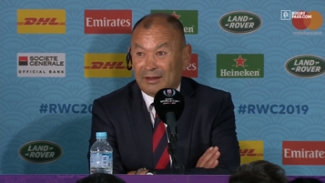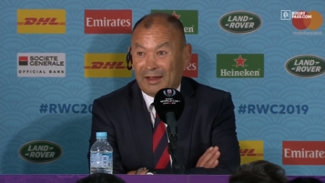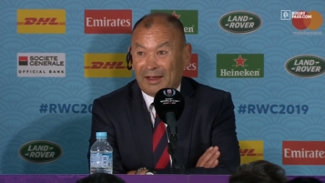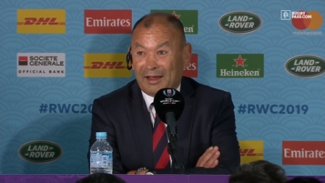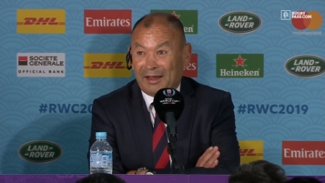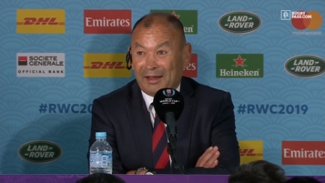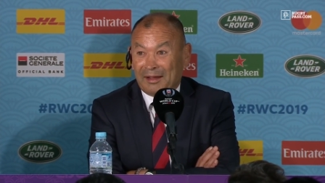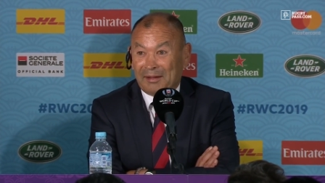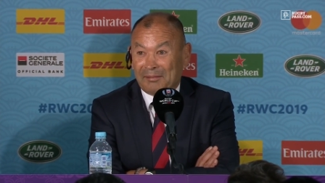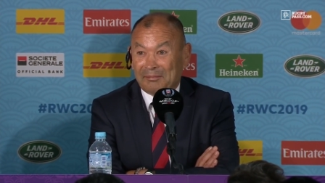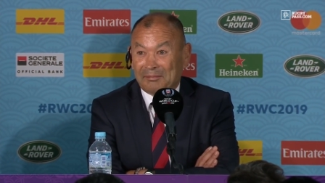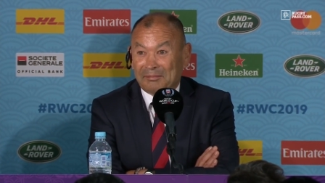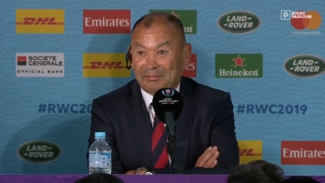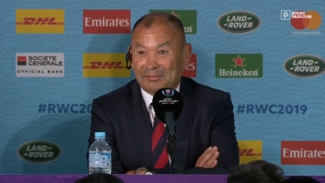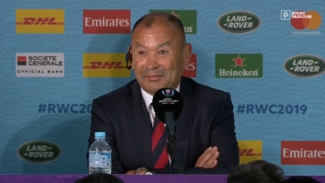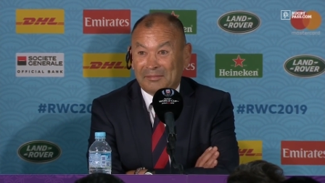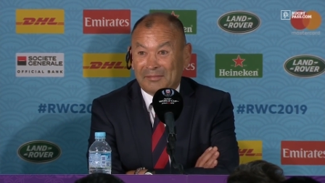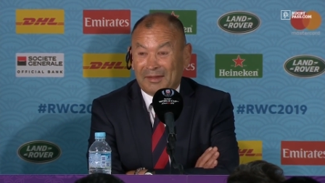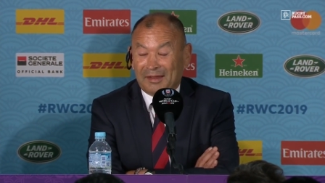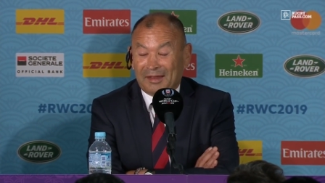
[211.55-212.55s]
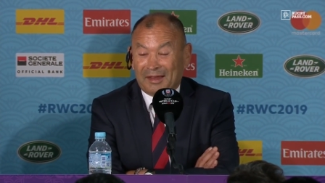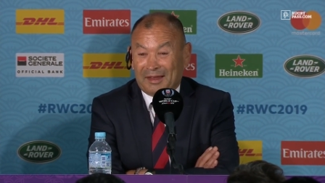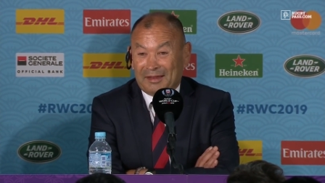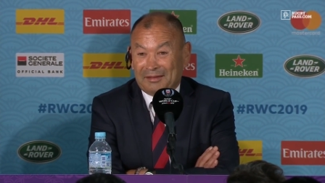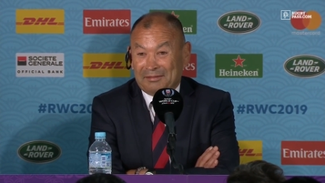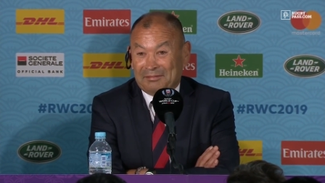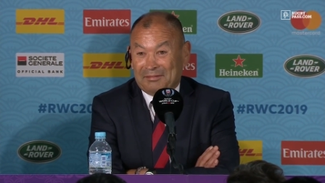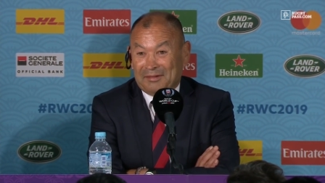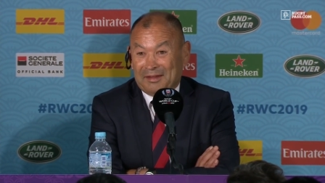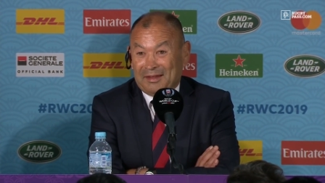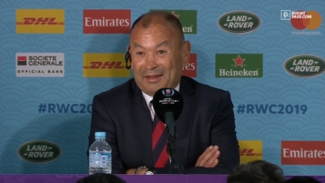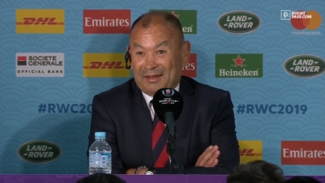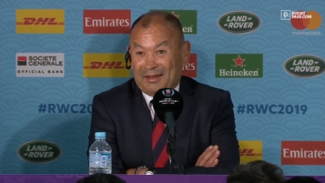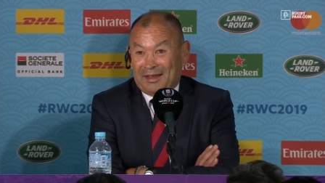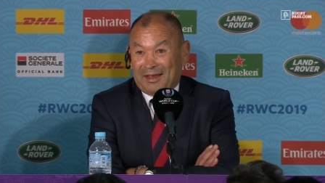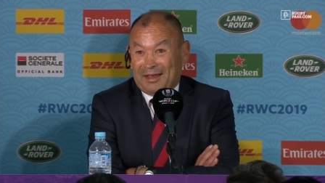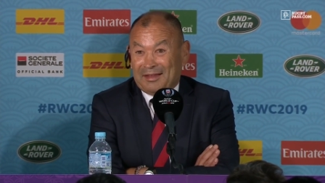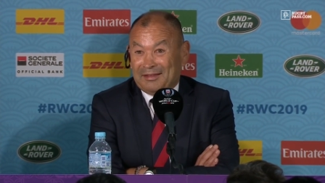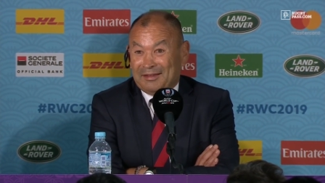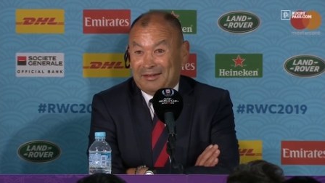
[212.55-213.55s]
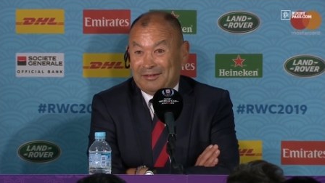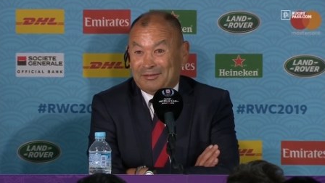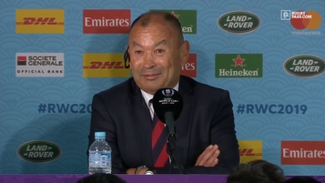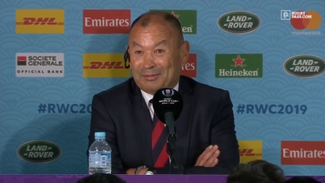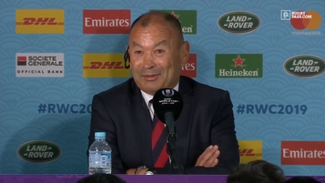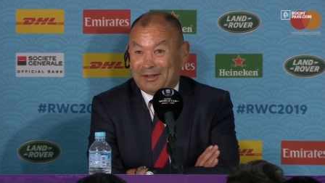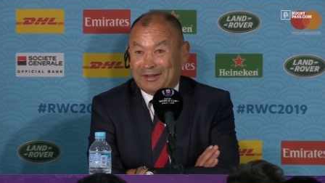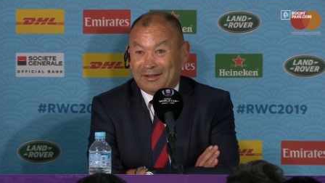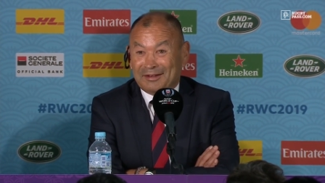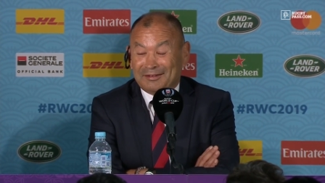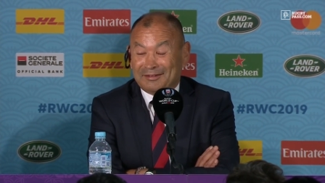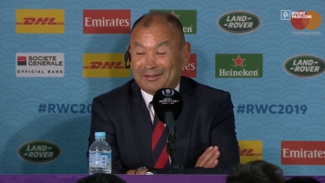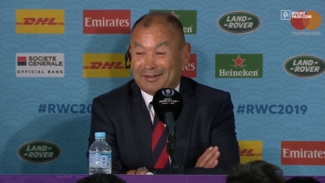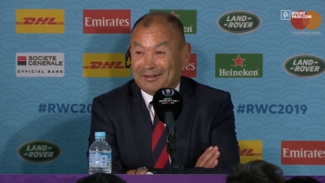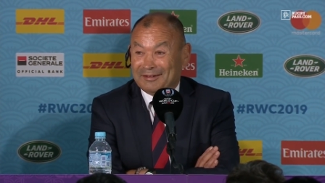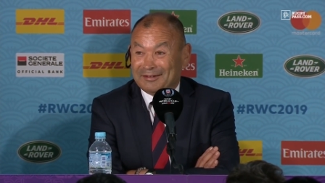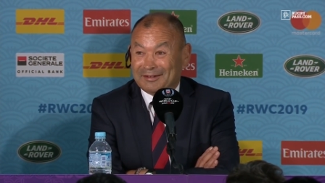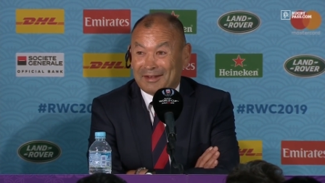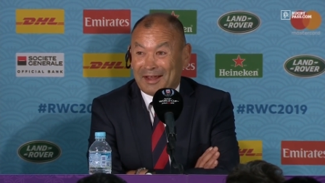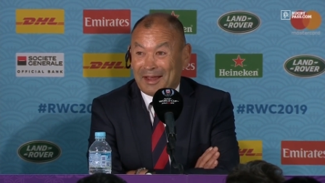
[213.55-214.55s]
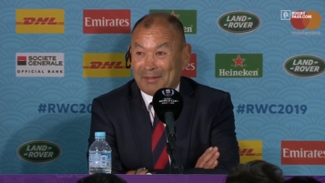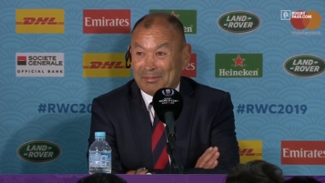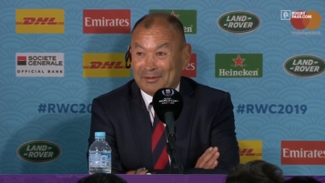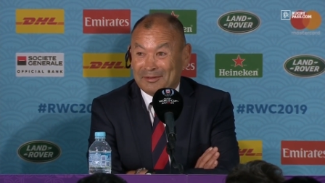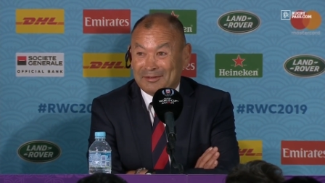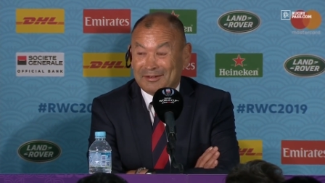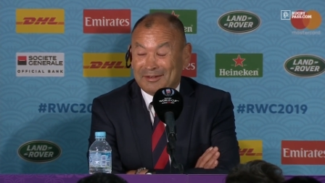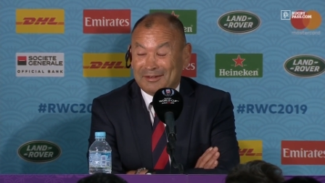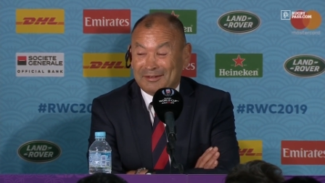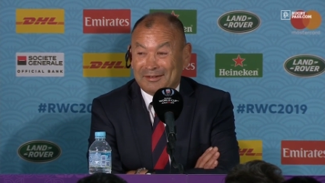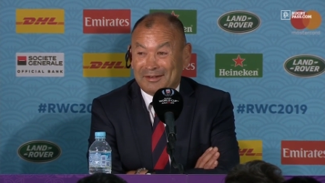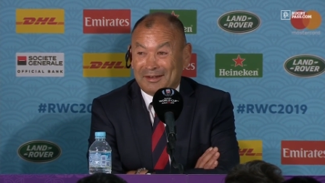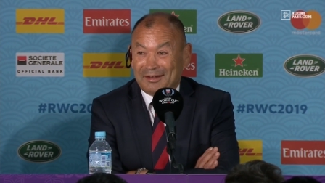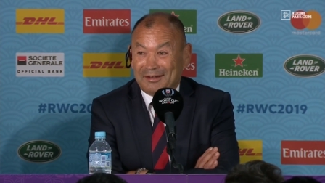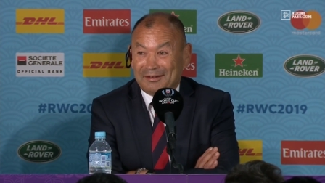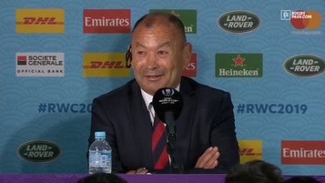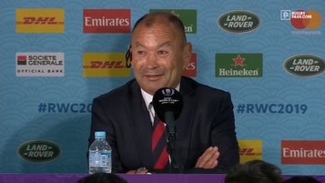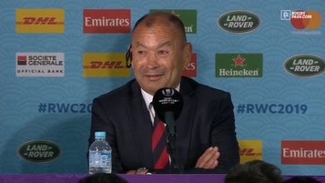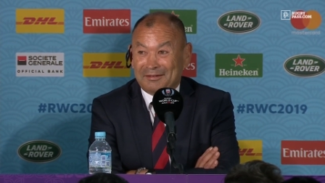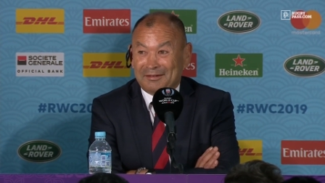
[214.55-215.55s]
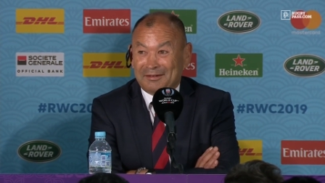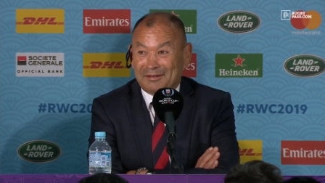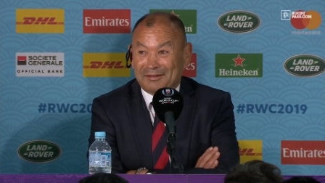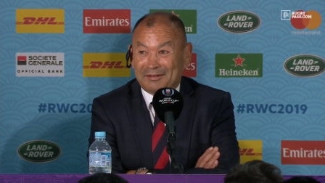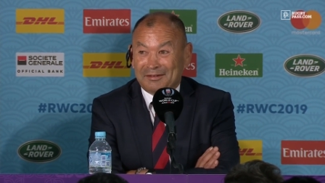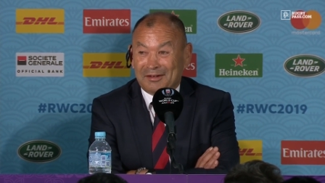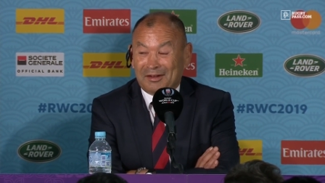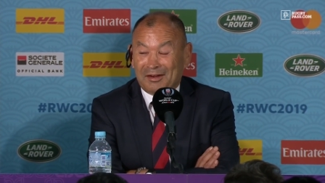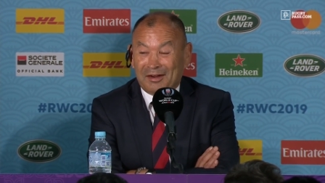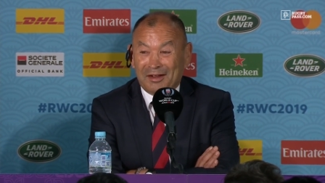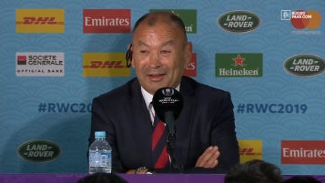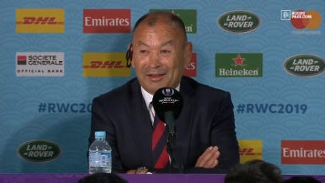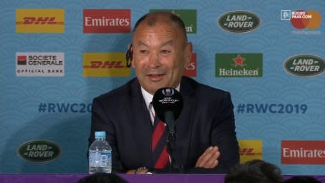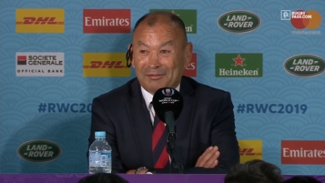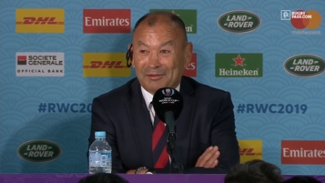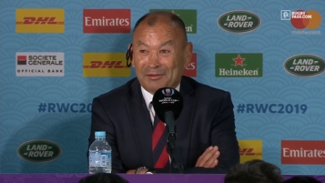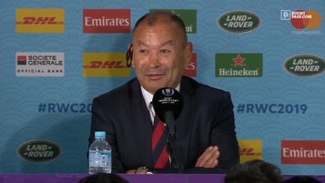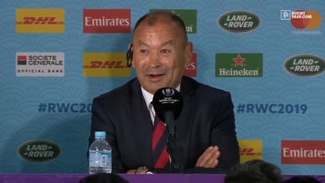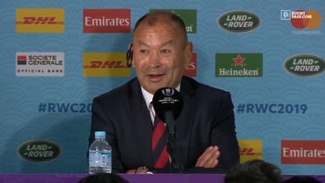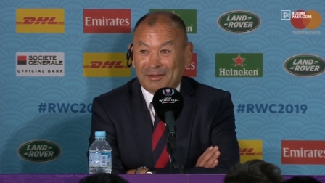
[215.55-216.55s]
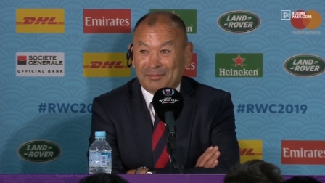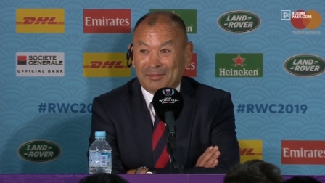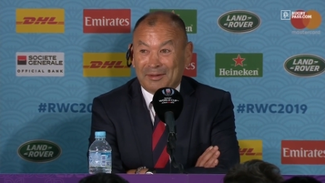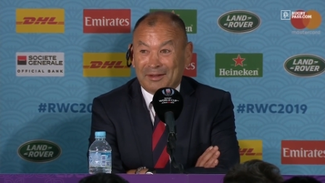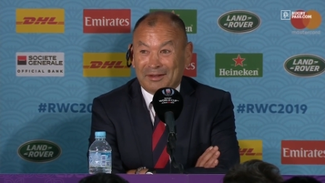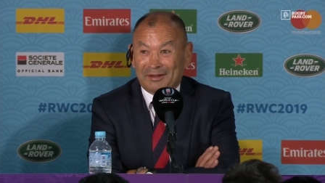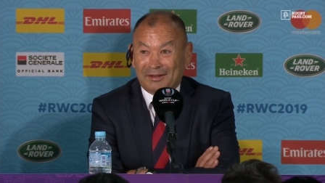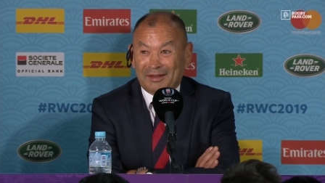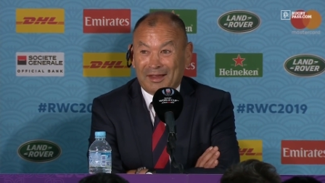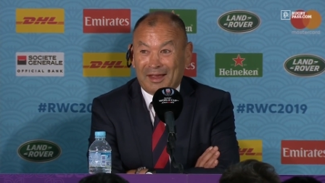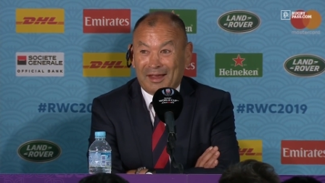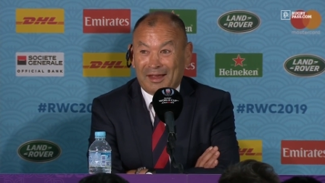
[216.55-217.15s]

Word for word: Um, and and this is one of these things that happens in, in high-level rugby.